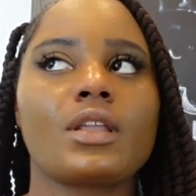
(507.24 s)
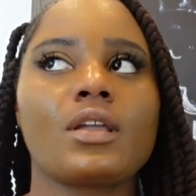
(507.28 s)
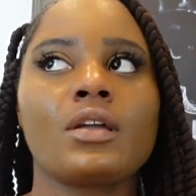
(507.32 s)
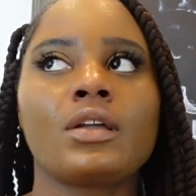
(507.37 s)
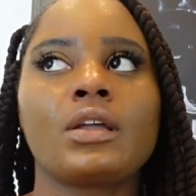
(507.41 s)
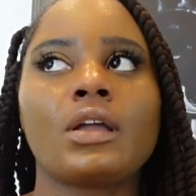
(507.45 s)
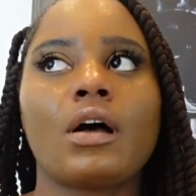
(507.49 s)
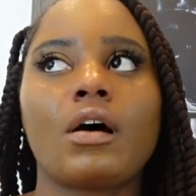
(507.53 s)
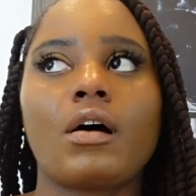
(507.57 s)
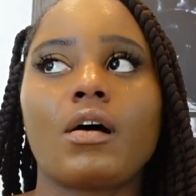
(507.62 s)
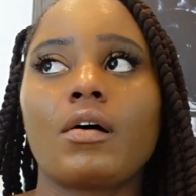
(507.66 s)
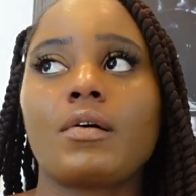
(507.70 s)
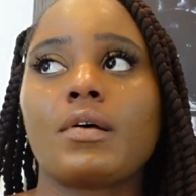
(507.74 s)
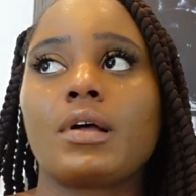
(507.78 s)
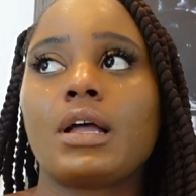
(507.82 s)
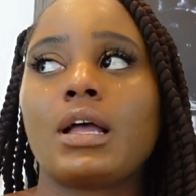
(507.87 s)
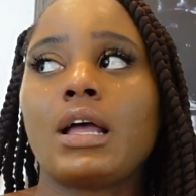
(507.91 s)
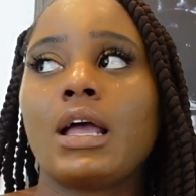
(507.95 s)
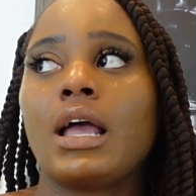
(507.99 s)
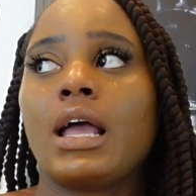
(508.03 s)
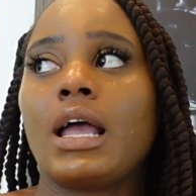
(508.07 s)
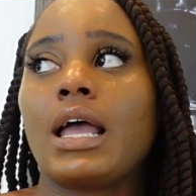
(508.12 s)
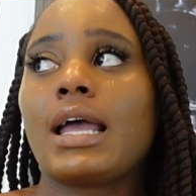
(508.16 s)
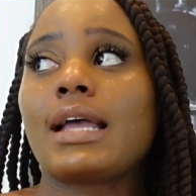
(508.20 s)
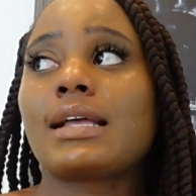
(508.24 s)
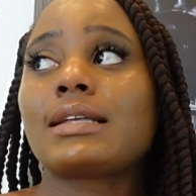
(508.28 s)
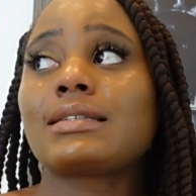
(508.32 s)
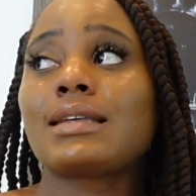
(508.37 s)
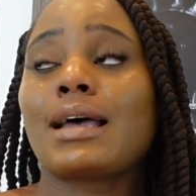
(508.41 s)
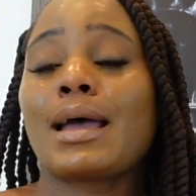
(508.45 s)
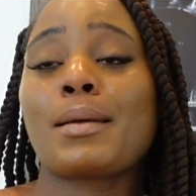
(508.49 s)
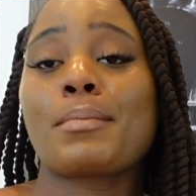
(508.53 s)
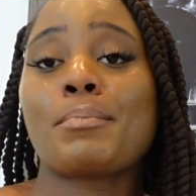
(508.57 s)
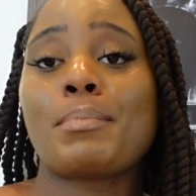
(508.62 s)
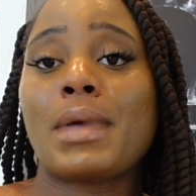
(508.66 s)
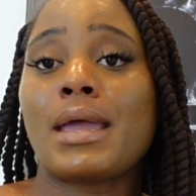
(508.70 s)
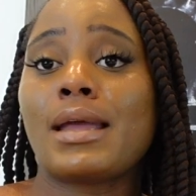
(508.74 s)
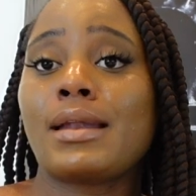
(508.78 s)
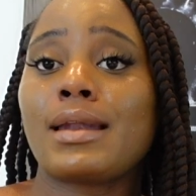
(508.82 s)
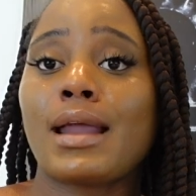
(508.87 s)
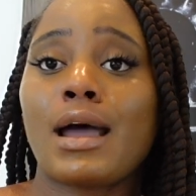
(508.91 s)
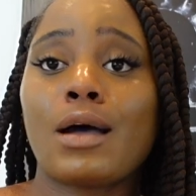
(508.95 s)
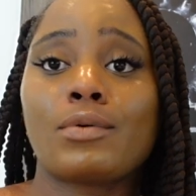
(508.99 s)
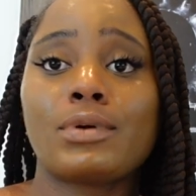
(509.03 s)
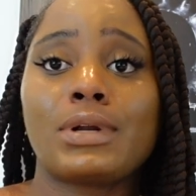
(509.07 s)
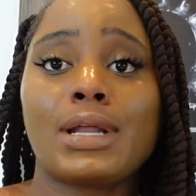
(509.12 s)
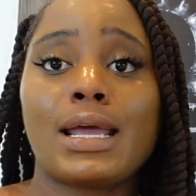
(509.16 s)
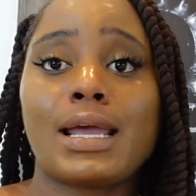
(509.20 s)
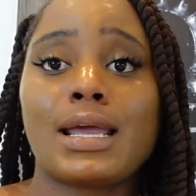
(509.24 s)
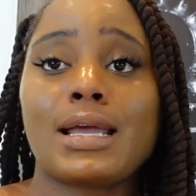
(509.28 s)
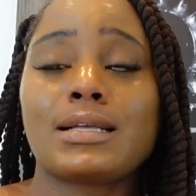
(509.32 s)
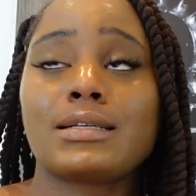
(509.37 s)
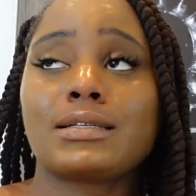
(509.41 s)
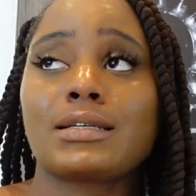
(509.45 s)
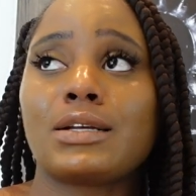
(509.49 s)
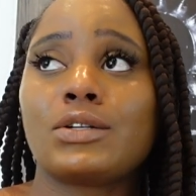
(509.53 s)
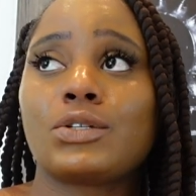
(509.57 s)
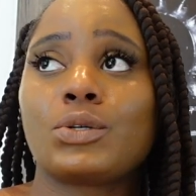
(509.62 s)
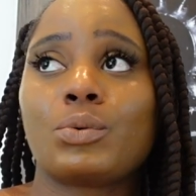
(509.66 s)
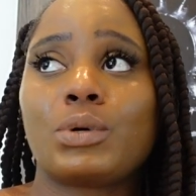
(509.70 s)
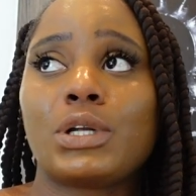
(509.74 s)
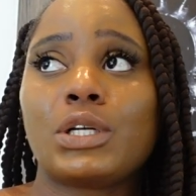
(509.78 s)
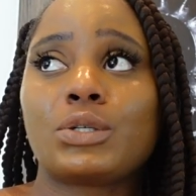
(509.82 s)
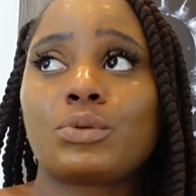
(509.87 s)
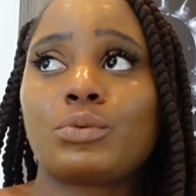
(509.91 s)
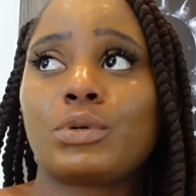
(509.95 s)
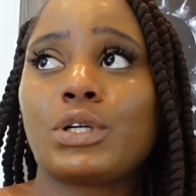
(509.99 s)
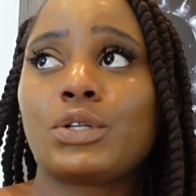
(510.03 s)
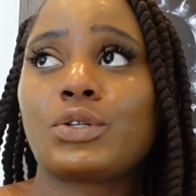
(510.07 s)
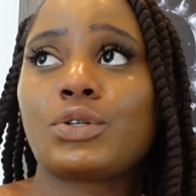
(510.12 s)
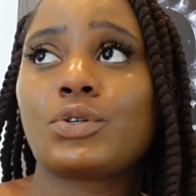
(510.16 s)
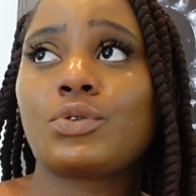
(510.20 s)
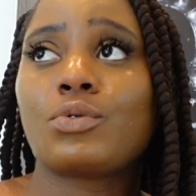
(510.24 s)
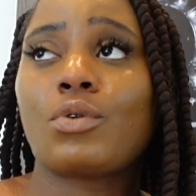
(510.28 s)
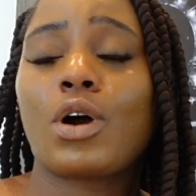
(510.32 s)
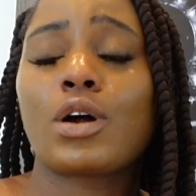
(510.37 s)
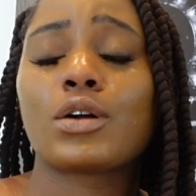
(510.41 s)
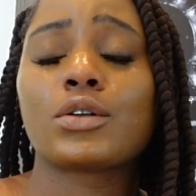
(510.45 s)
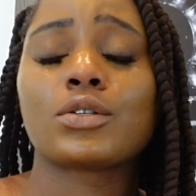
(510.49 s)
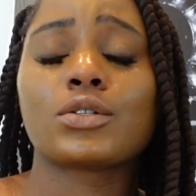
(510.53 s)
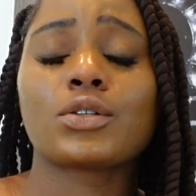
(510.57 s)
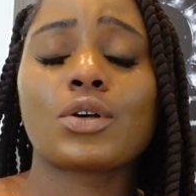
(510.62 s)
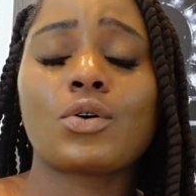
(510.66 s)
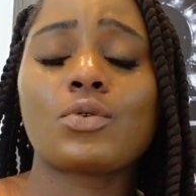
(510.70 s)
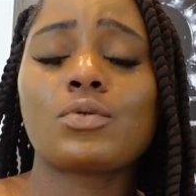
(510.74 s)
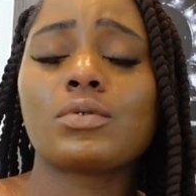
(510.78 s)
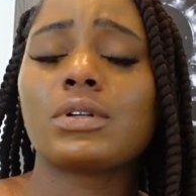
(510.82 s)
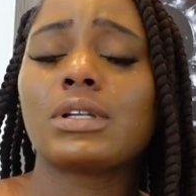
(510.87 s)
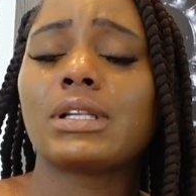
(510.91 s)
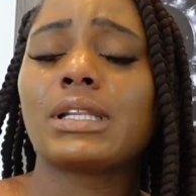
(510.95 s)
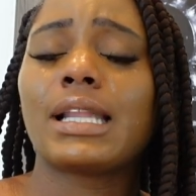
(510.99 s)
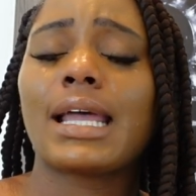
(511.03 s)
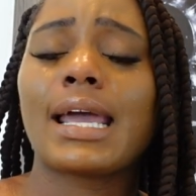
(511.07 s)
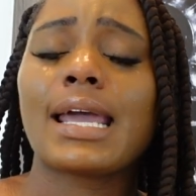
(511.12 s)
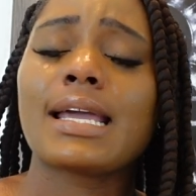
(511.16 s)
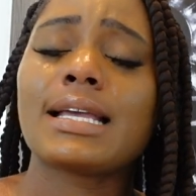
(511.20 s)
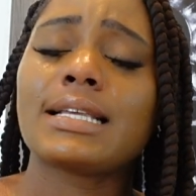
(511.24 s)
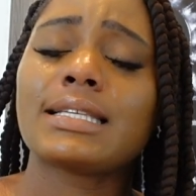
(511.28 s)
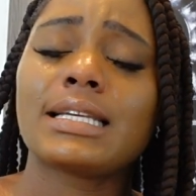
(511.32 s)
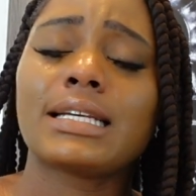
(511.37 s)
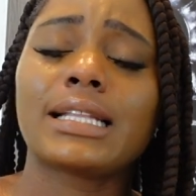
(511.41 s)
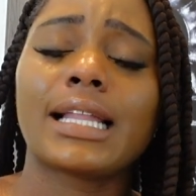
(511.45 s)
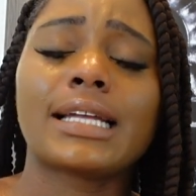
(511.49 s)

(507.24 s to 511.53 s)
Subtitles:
y'all. It's like men nowadays in 2022 are so lazy.